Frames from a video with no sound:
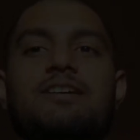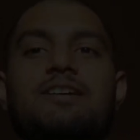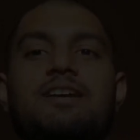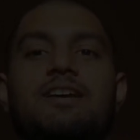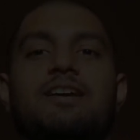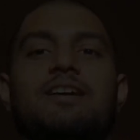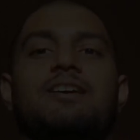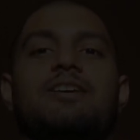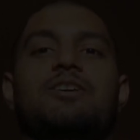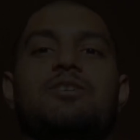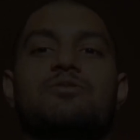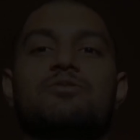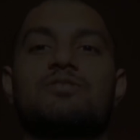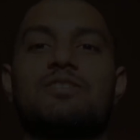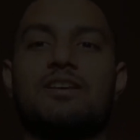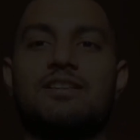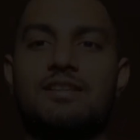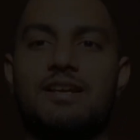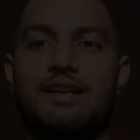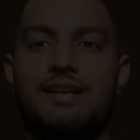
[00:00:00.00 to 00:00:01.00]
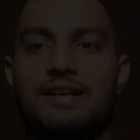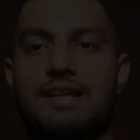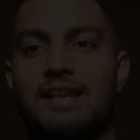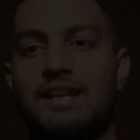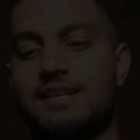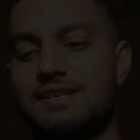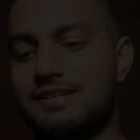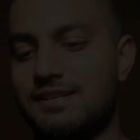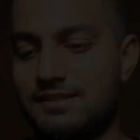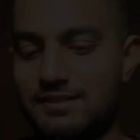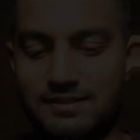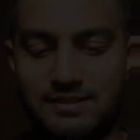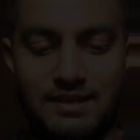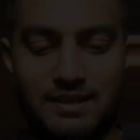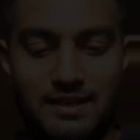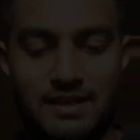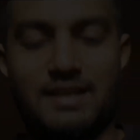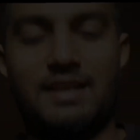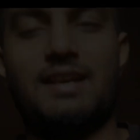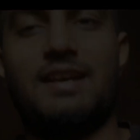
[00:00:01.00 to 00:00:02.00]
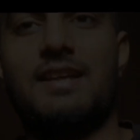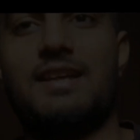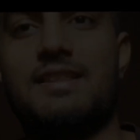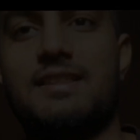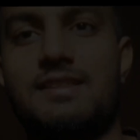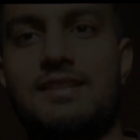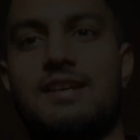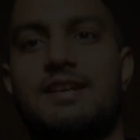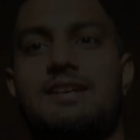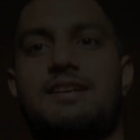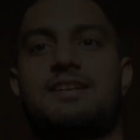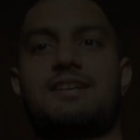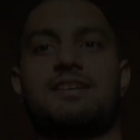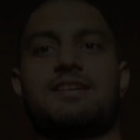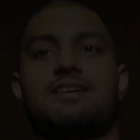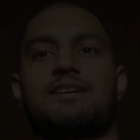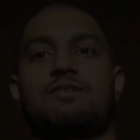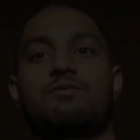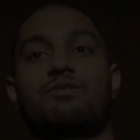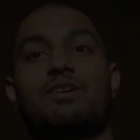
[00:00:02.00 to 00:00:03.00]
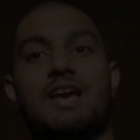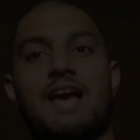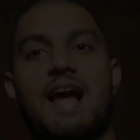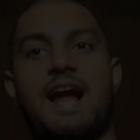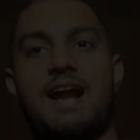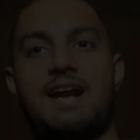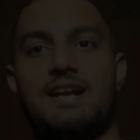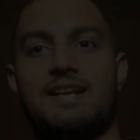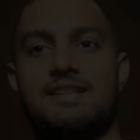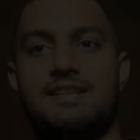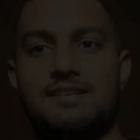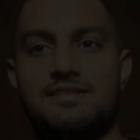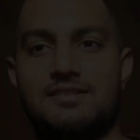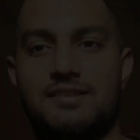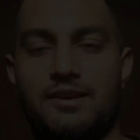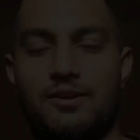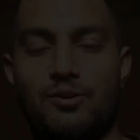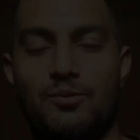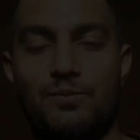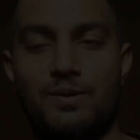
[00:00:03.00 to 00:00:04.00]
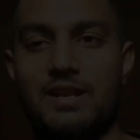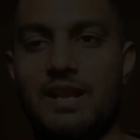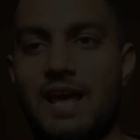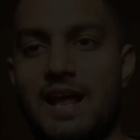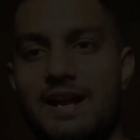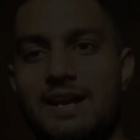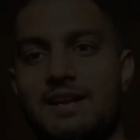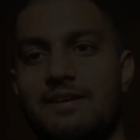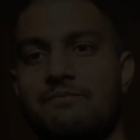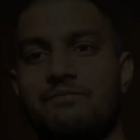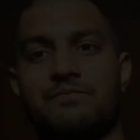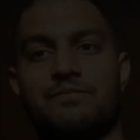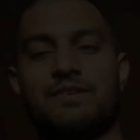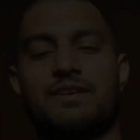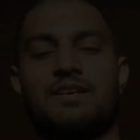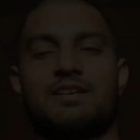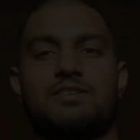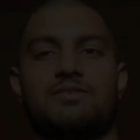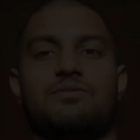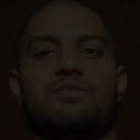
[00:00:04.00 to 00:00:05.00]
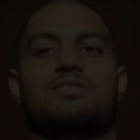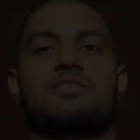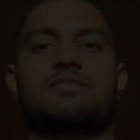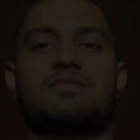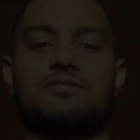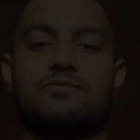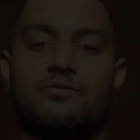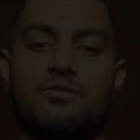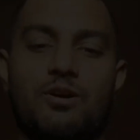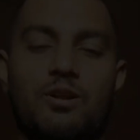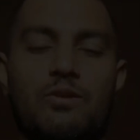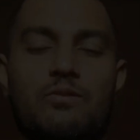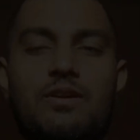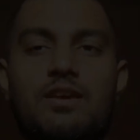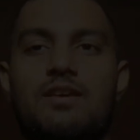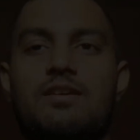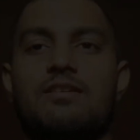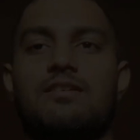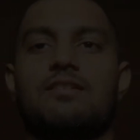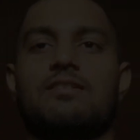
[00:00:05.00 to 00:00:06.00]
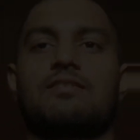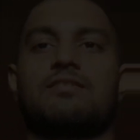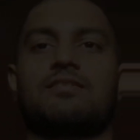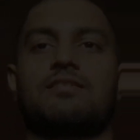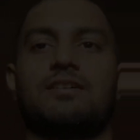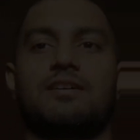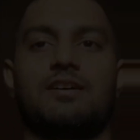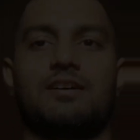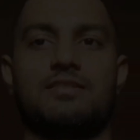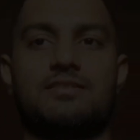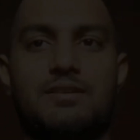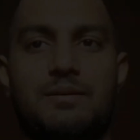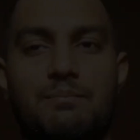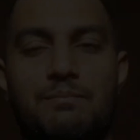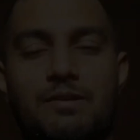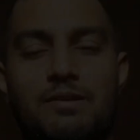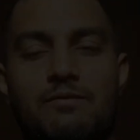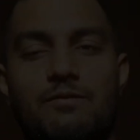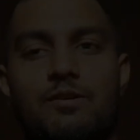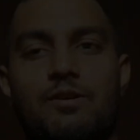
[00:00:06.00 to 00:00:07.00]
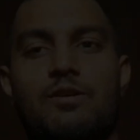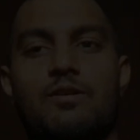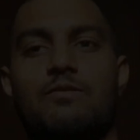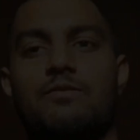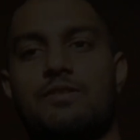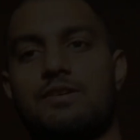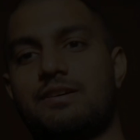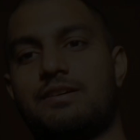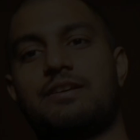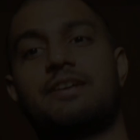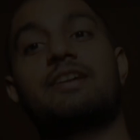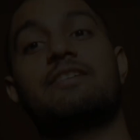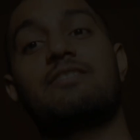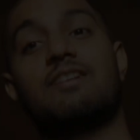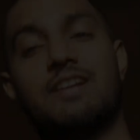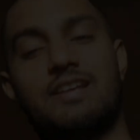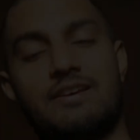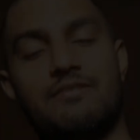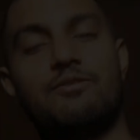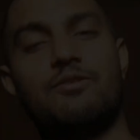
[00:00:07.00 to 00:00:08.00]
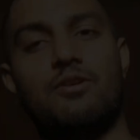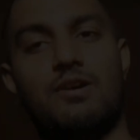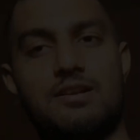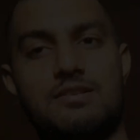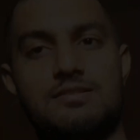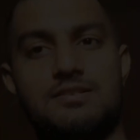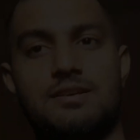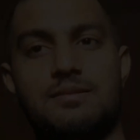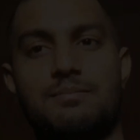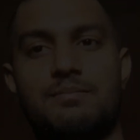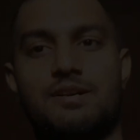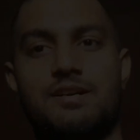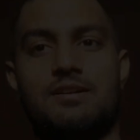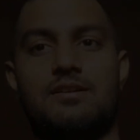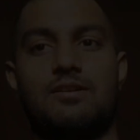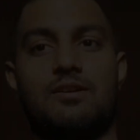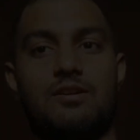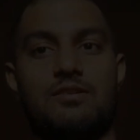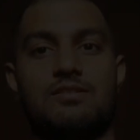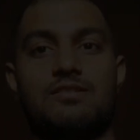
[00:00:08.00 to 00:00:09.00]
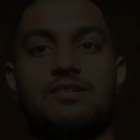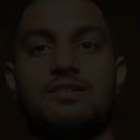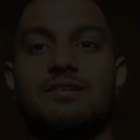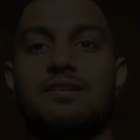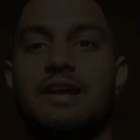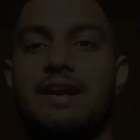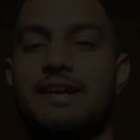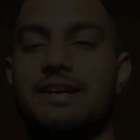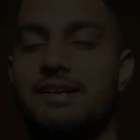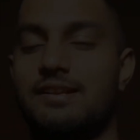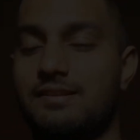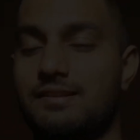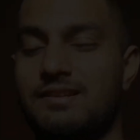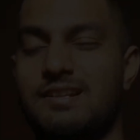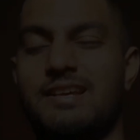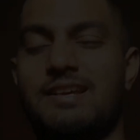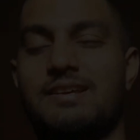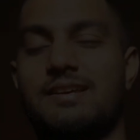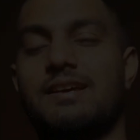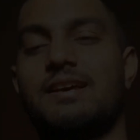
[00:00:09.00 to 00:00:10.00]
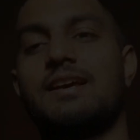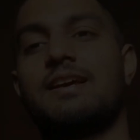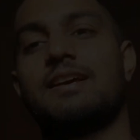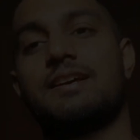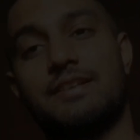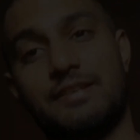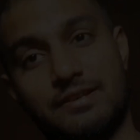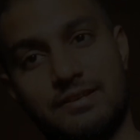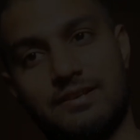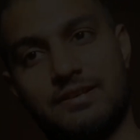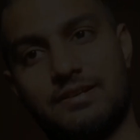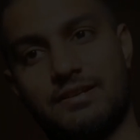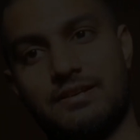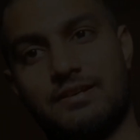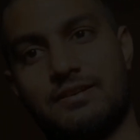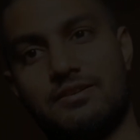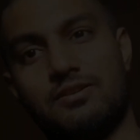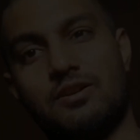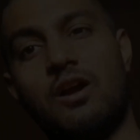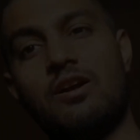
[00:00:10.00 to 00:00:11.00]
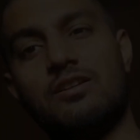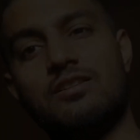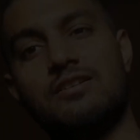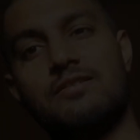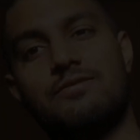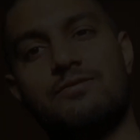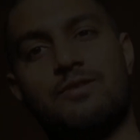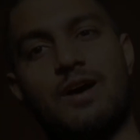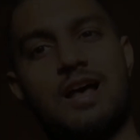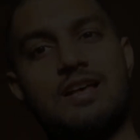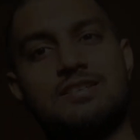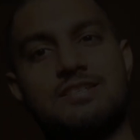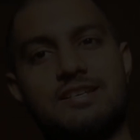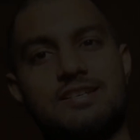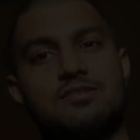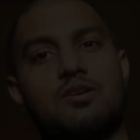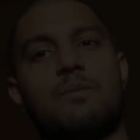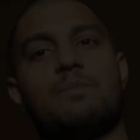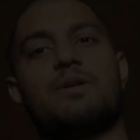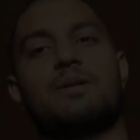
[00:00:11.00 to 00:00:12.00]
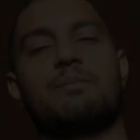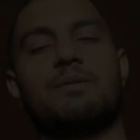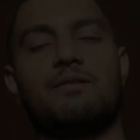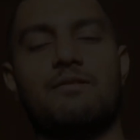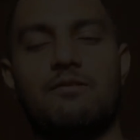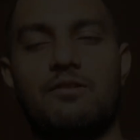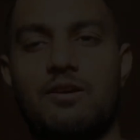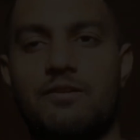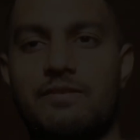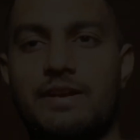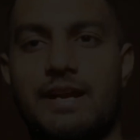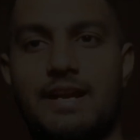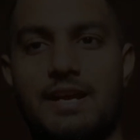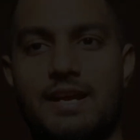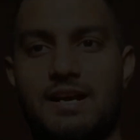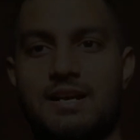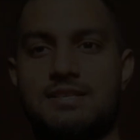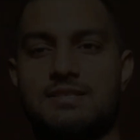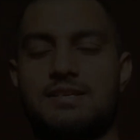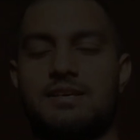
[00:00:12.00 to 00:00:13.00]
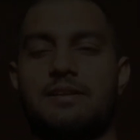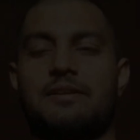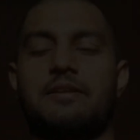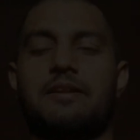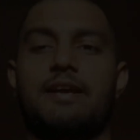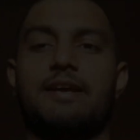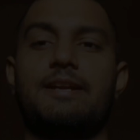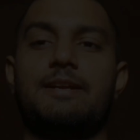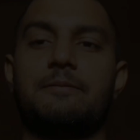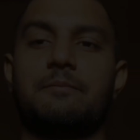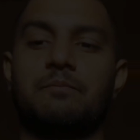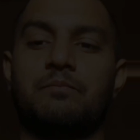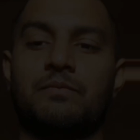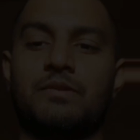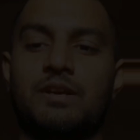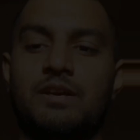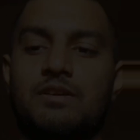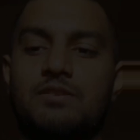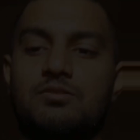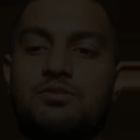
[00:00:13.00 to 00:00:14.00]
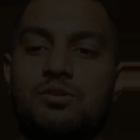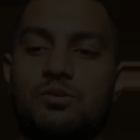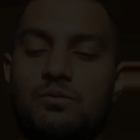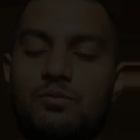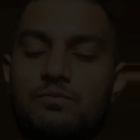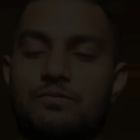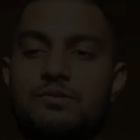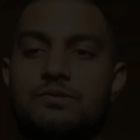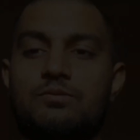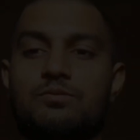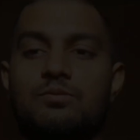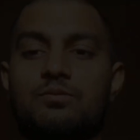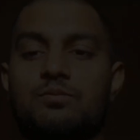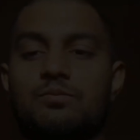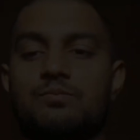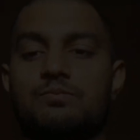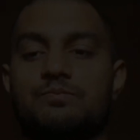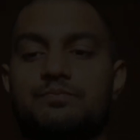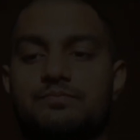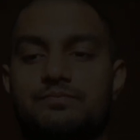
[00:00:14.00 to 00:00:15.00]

using the intelligence that we had, that is the human had. We're just following the simple way of, it will give you answer, but not the right, like not the fastest optimal way of getting answer, right? So to